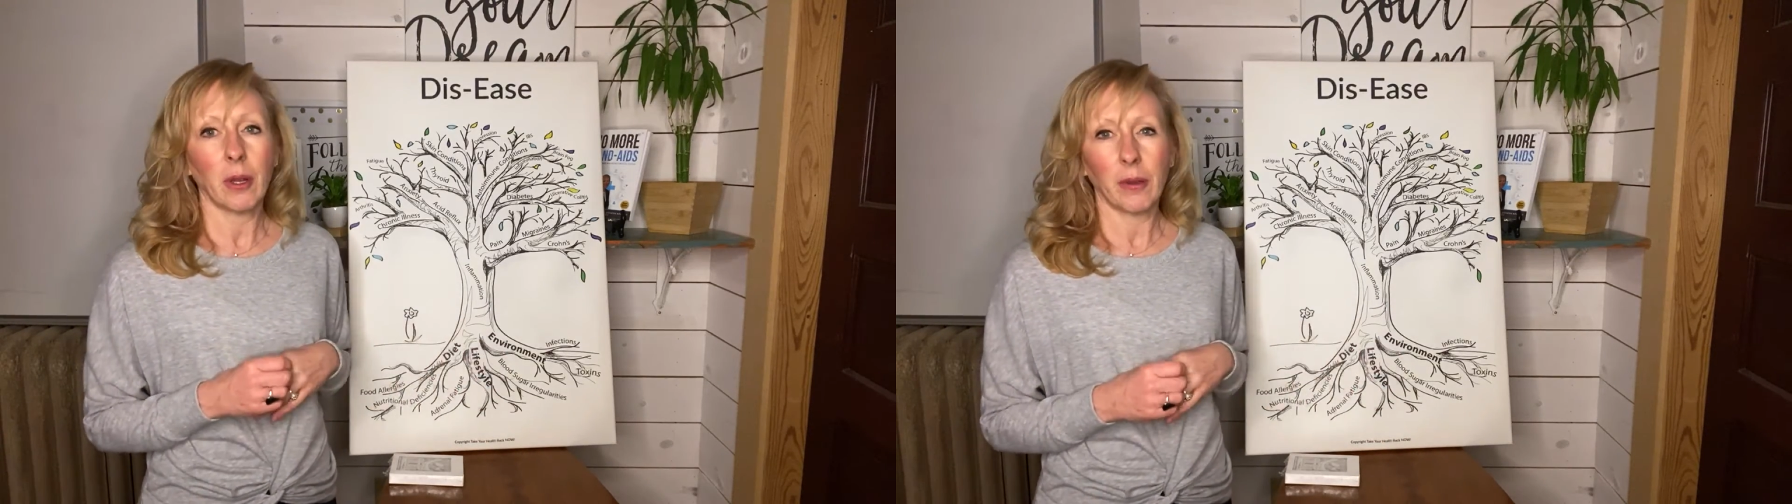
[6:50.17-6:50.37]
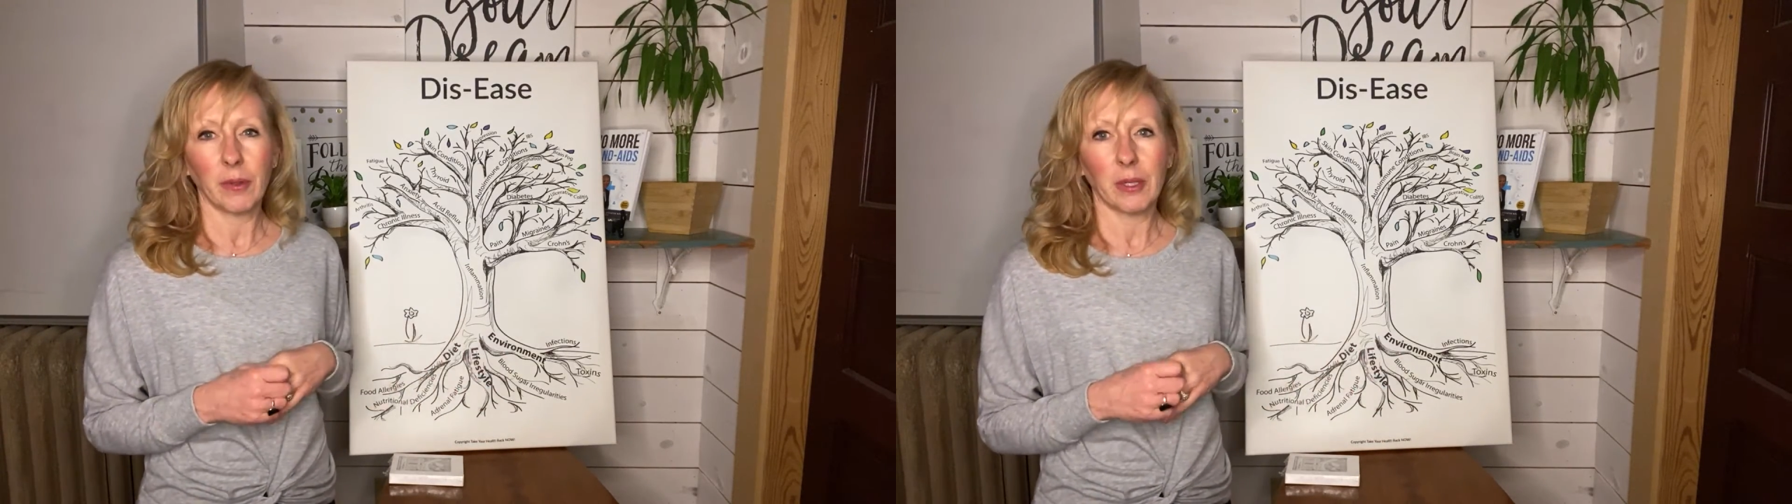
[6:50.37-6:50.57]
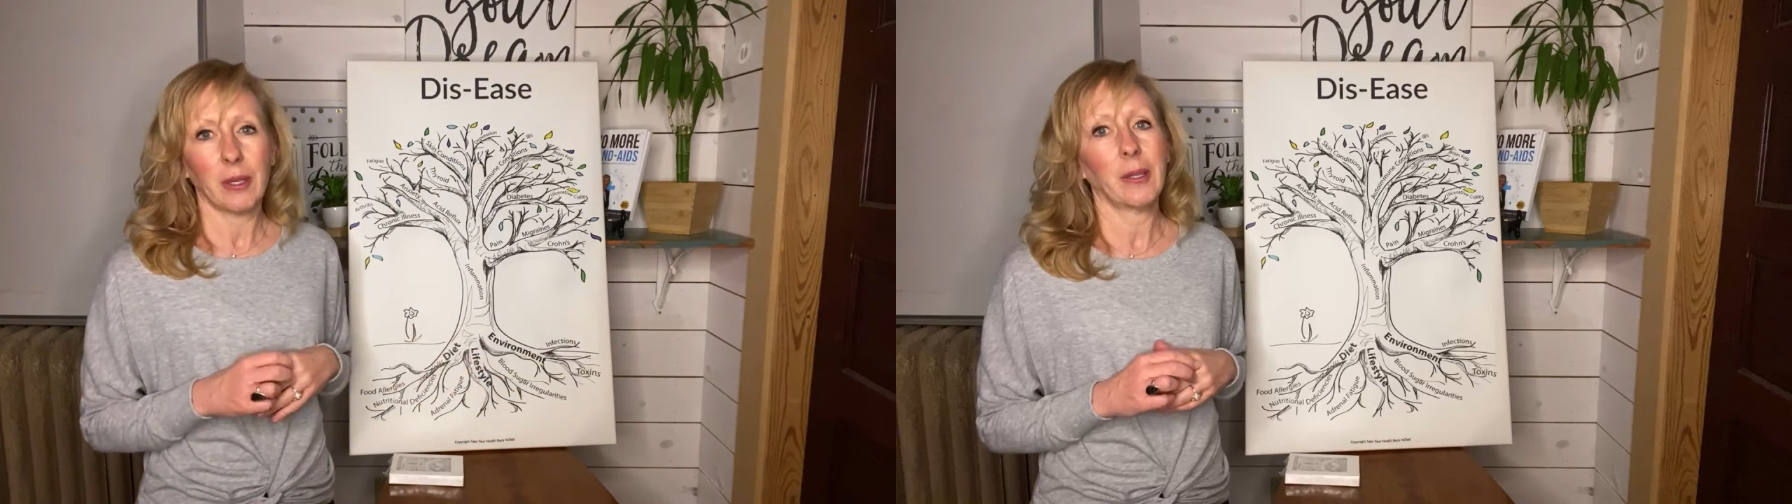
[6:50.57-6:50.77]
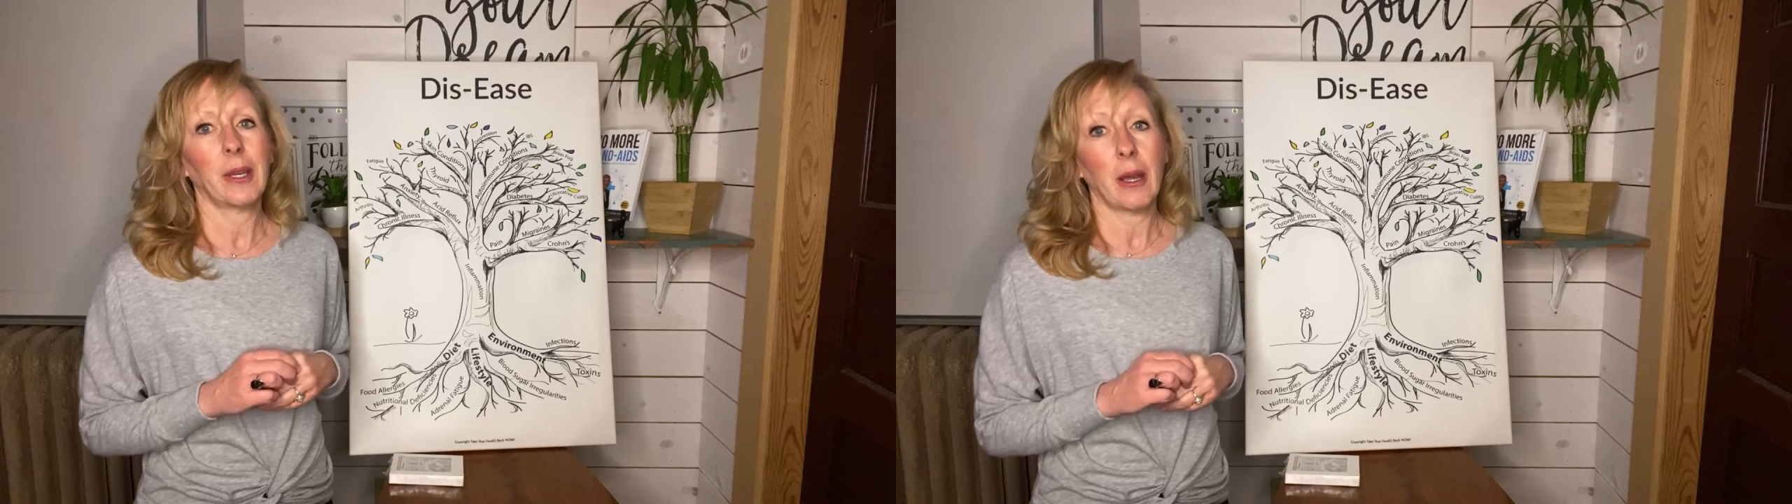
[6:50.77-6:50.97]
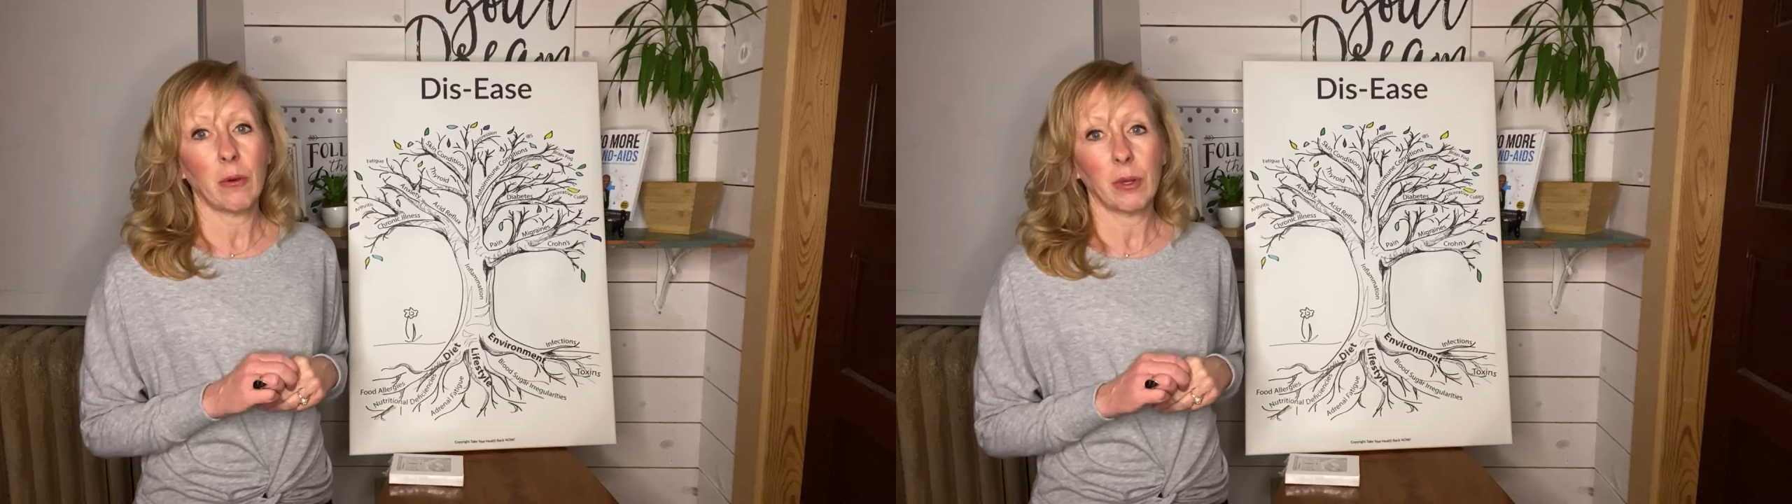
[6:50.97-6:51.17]
all of a sudden
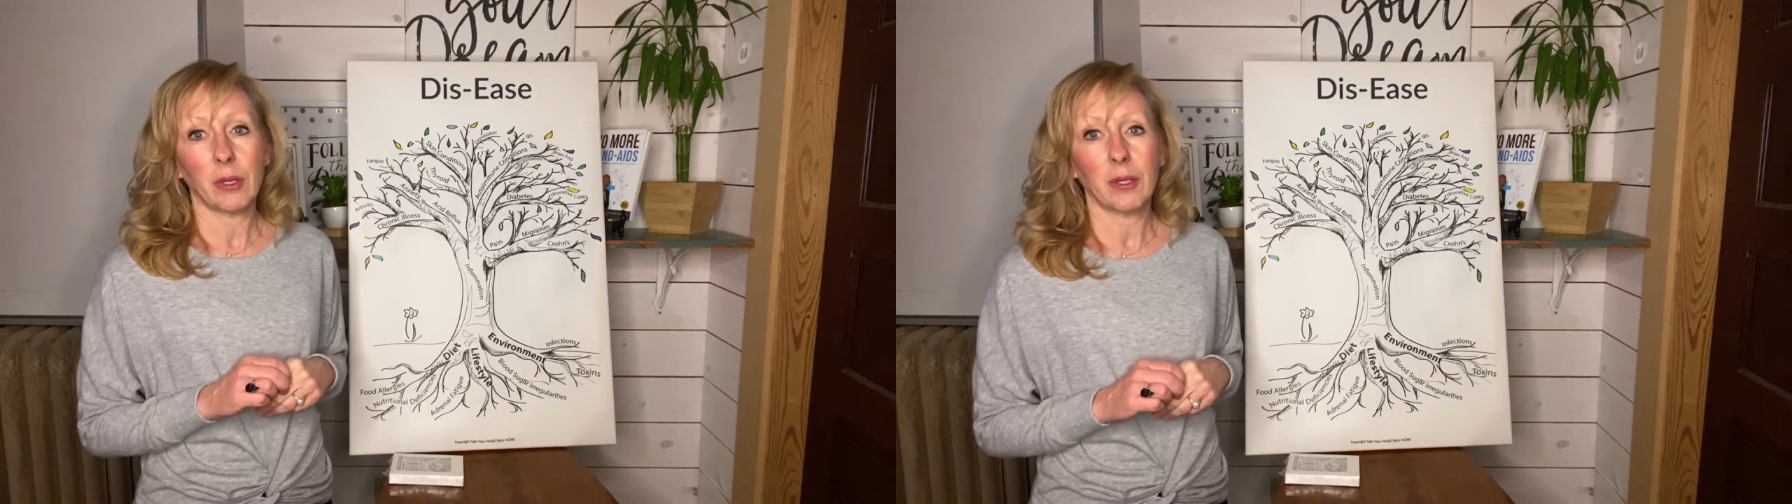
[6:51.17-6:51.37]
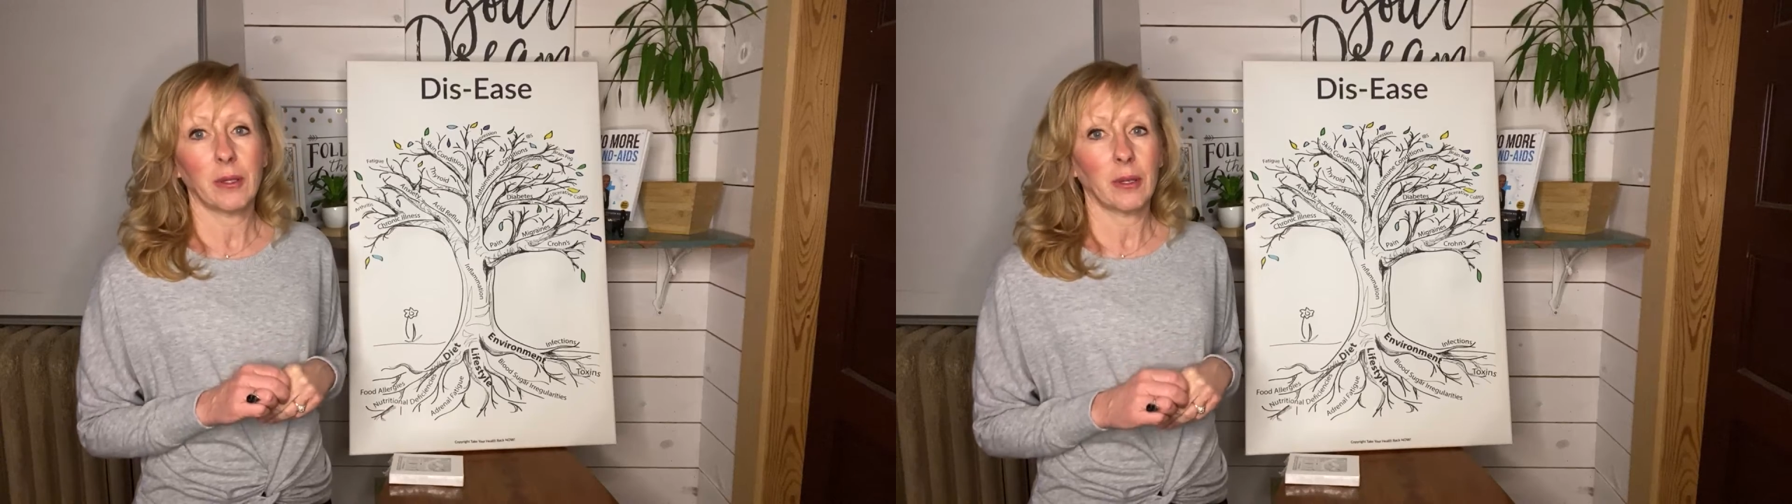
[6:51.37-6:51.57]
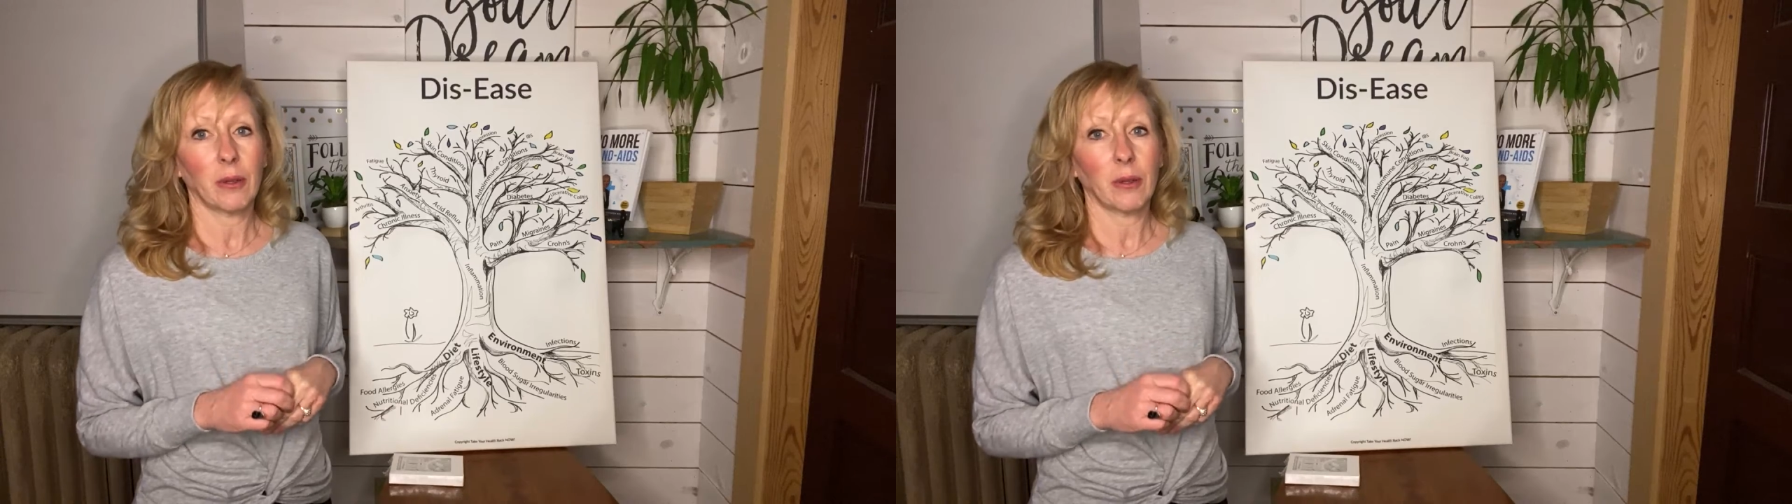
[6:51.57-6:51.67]
now it's